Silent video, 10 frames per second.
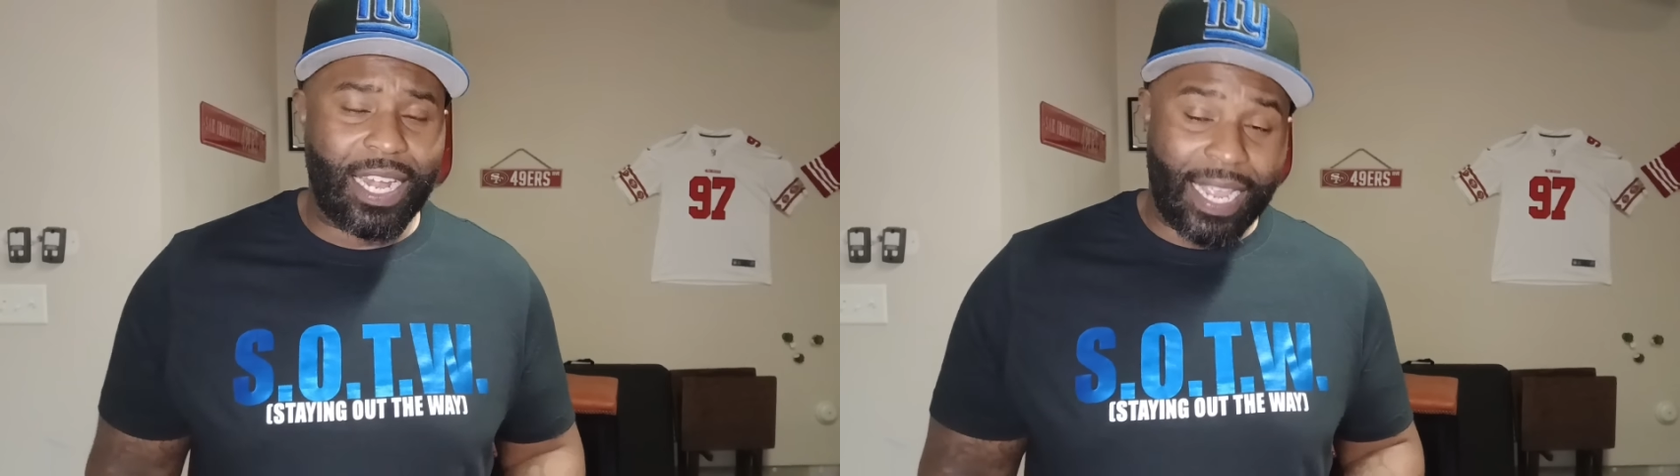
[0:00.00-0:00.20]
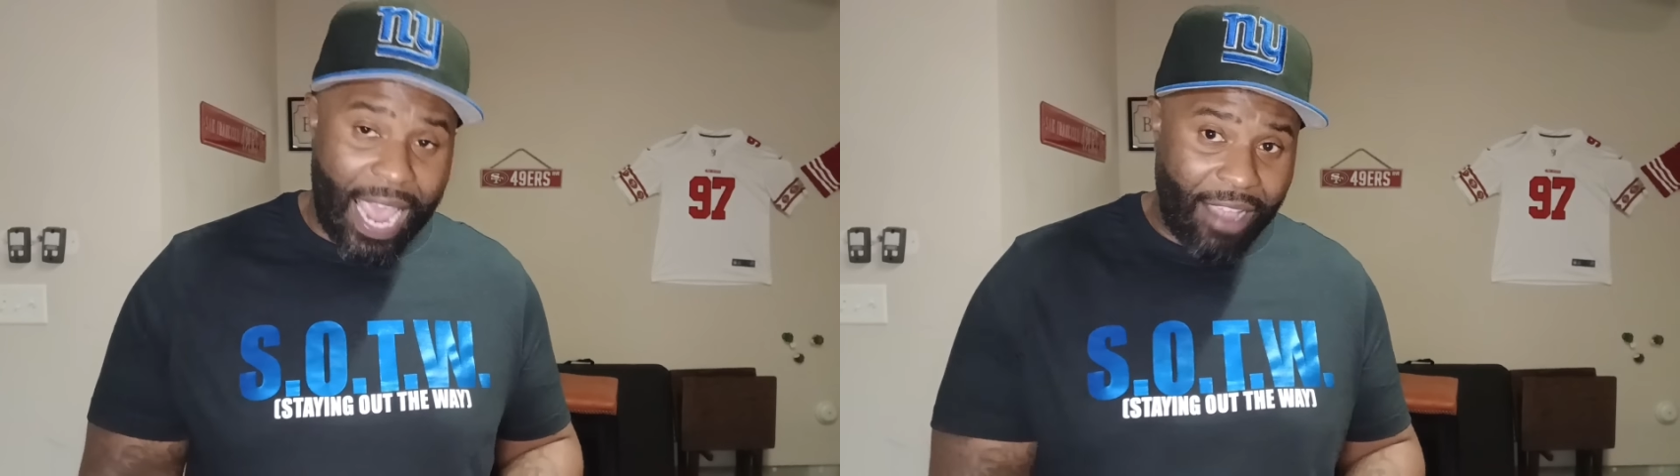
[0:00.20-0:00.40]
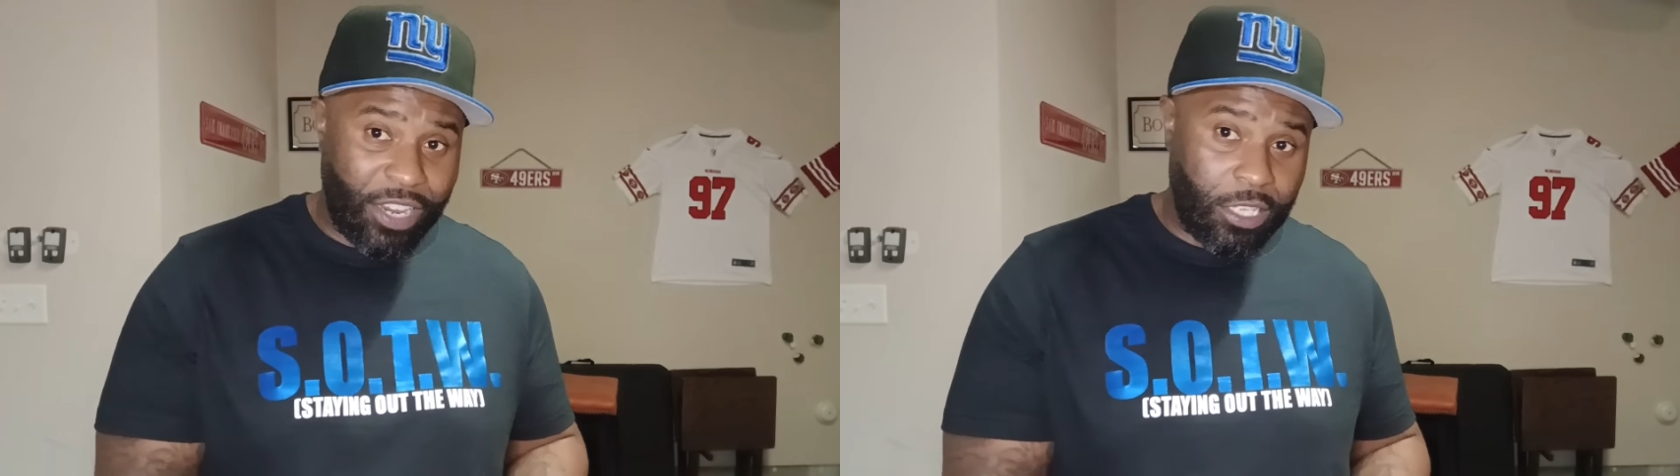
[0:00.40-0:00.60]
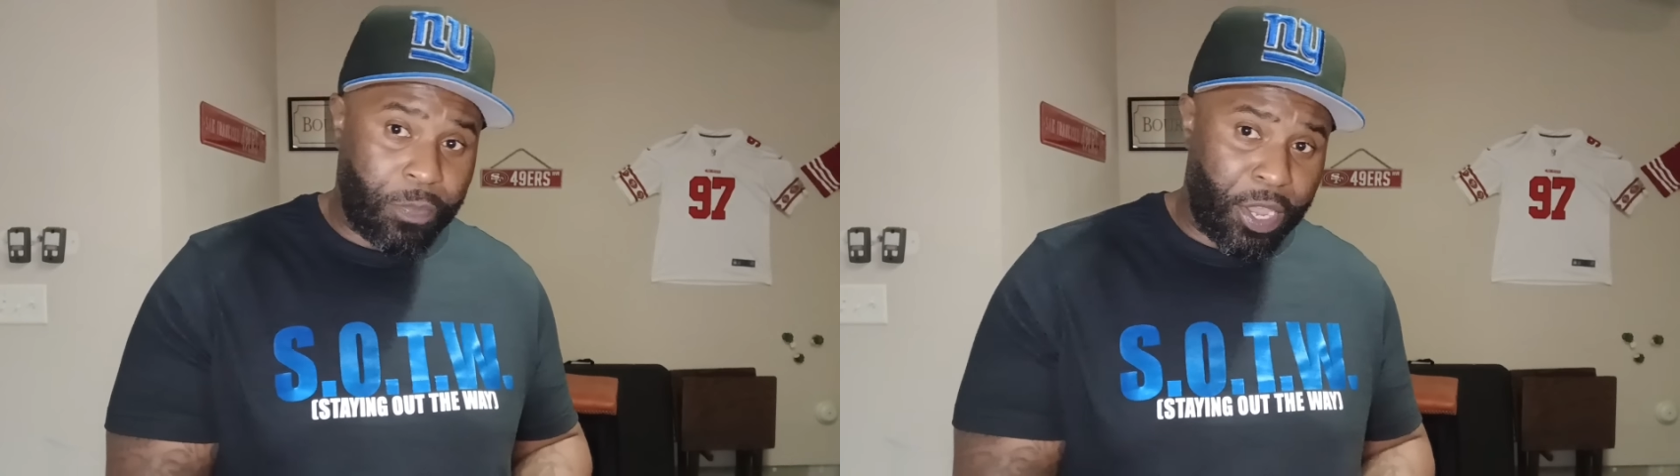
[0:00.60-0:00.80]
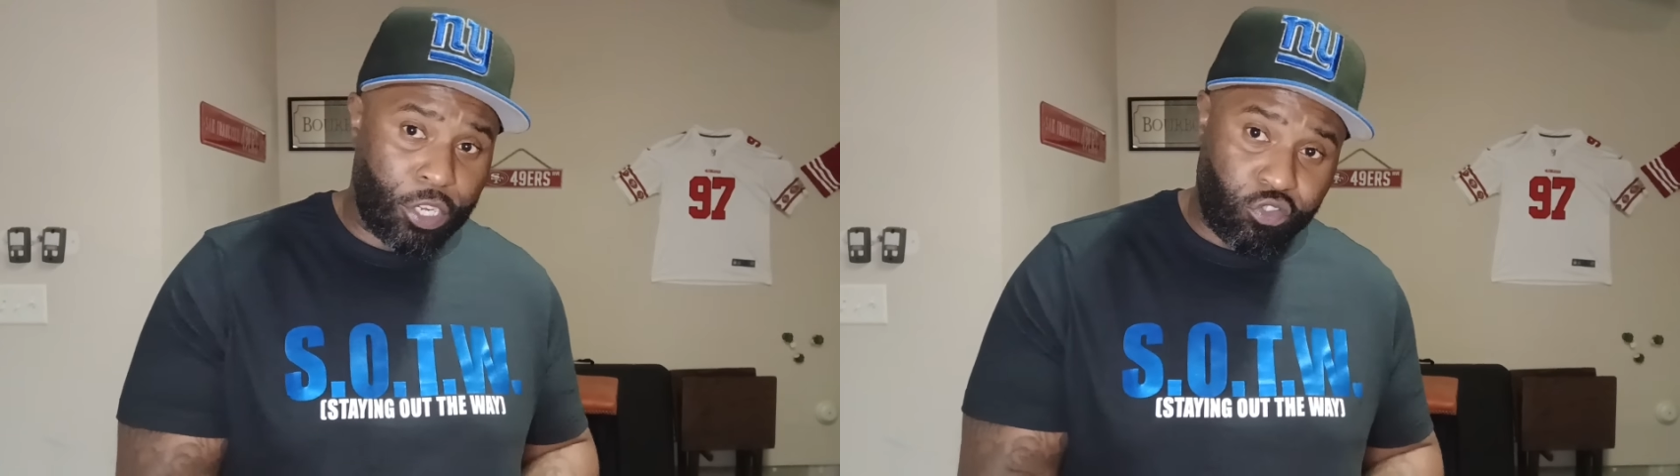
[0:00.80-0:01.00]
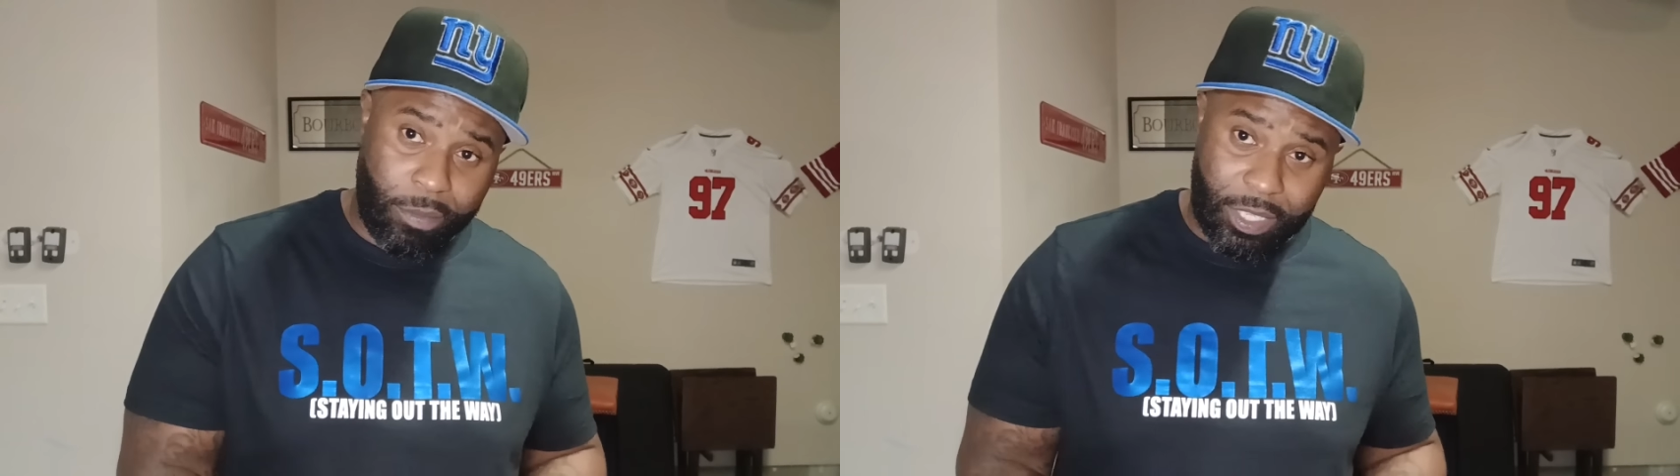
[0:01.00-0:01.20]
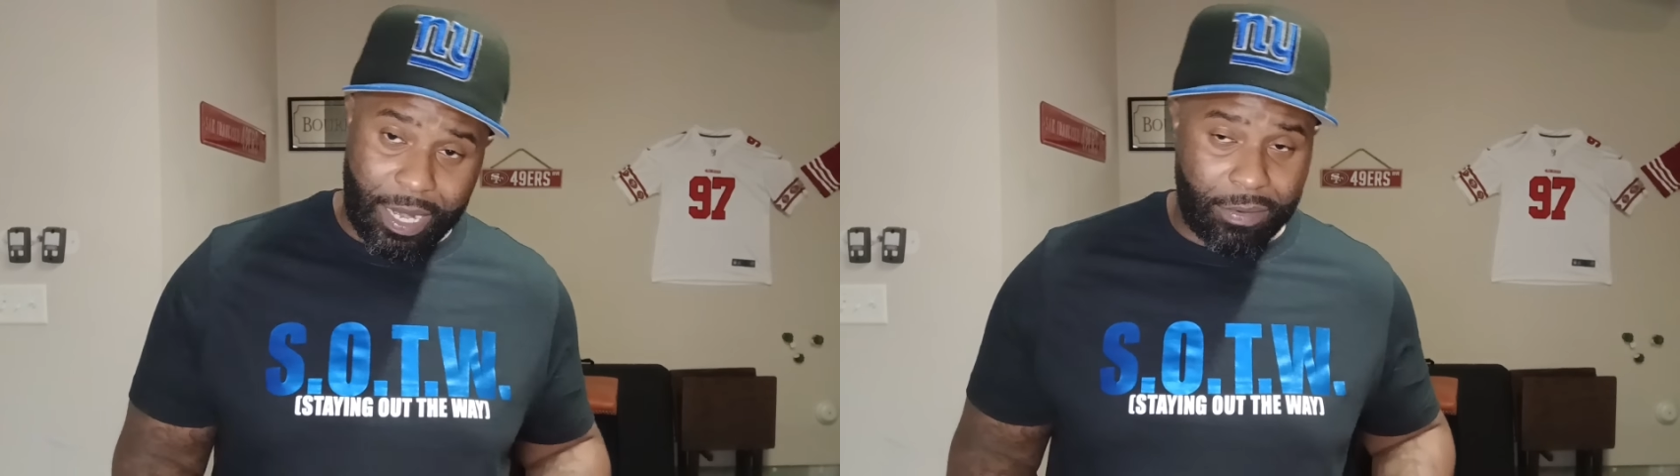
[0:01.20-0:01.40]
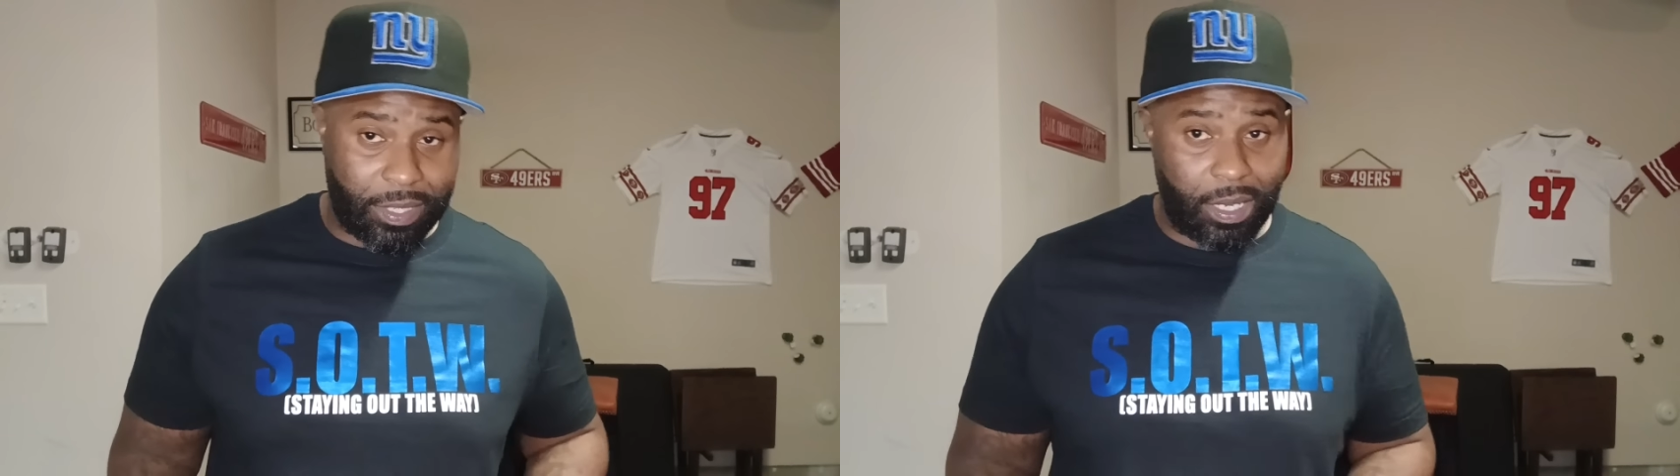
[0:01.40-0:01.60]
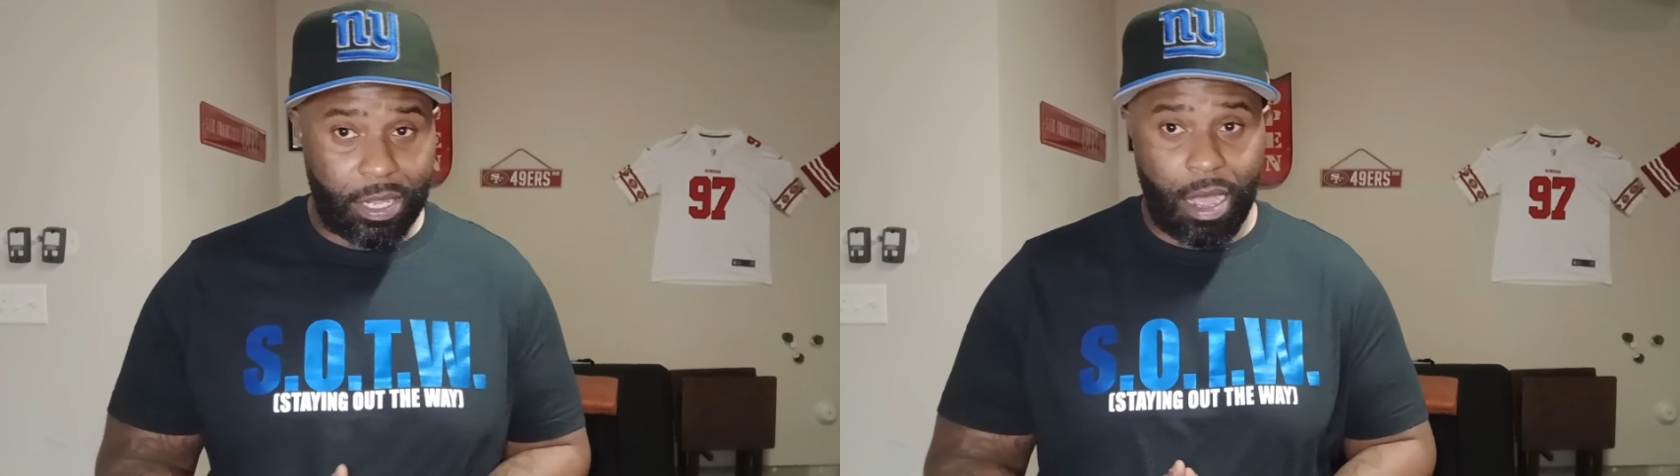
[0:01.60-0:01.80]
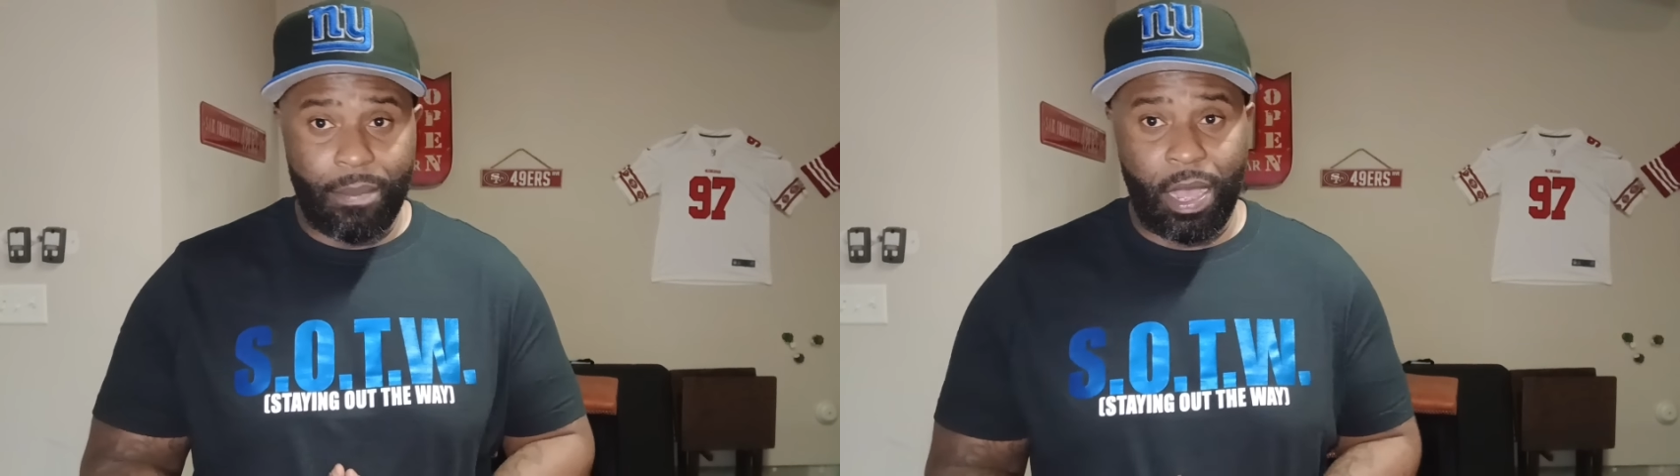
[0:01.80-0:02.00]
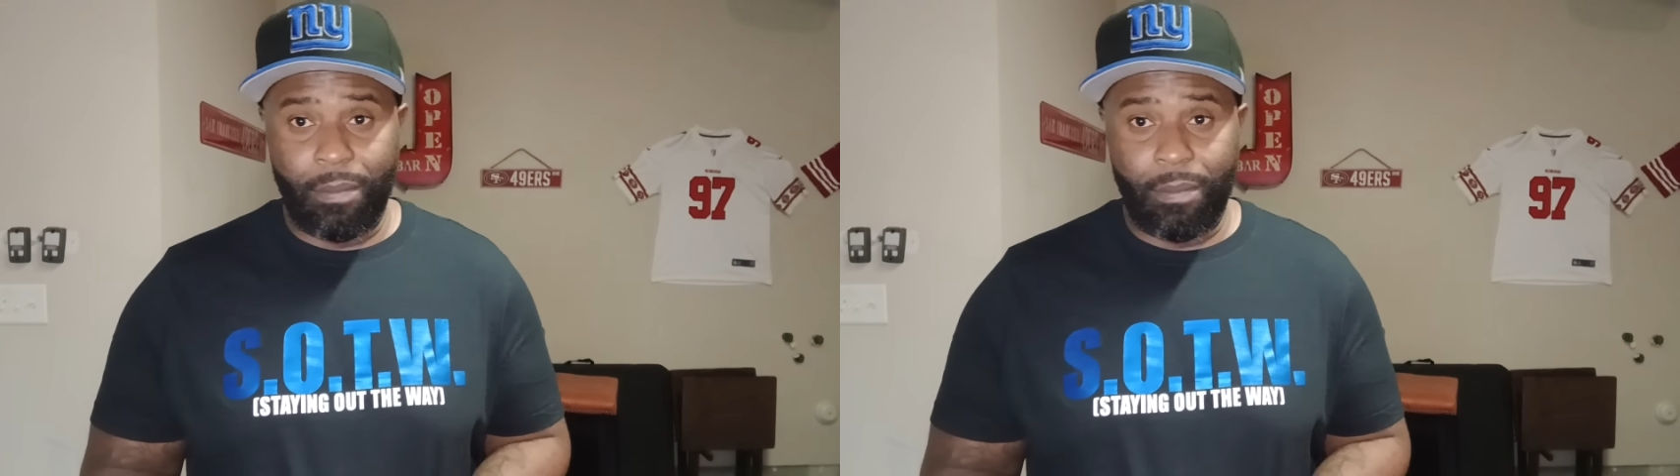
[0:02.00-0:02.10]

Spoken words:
they have these pair of trimmers that I was telling y'all about,